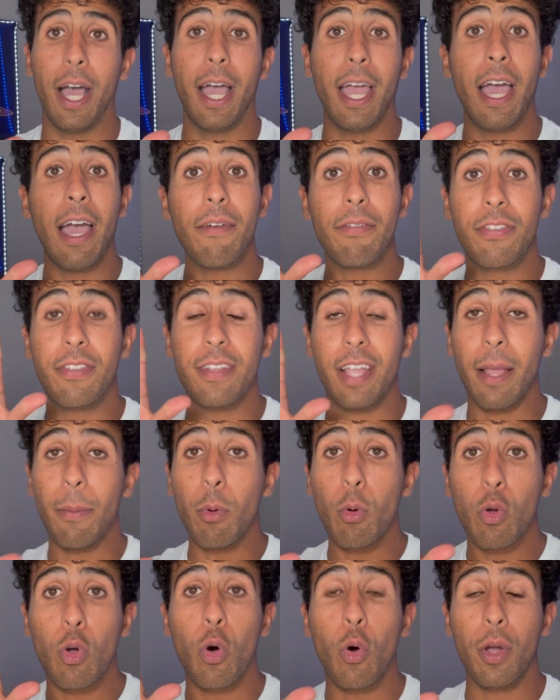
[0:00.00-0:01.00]
I have
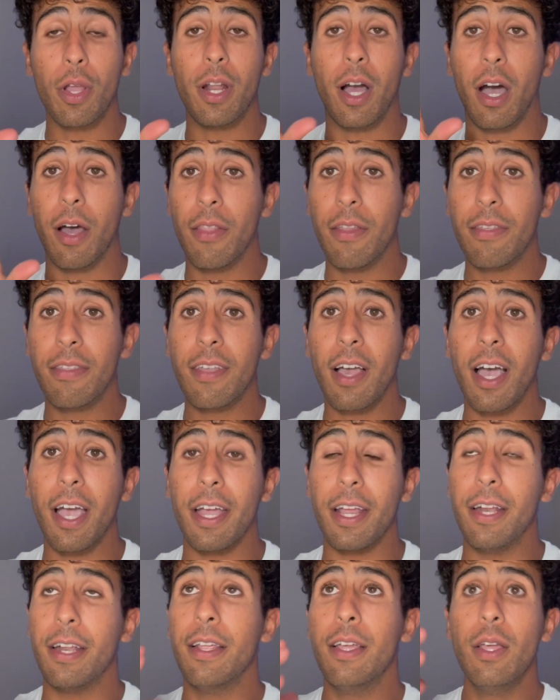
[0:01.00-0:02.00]
stablecoin on the
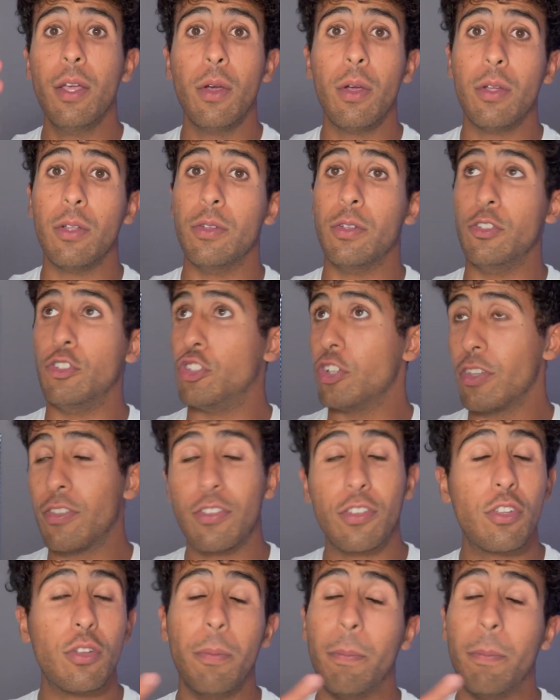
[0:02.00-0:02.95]
side just to